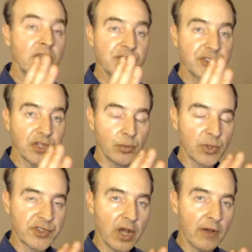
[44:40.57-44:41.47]
still
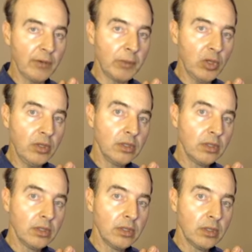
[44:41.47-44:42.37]
resolvable
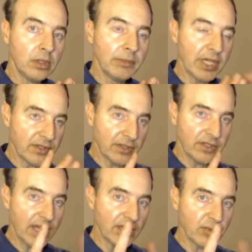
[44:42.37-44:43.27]
based on the
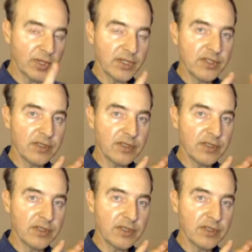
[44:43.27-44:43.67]
text witnesses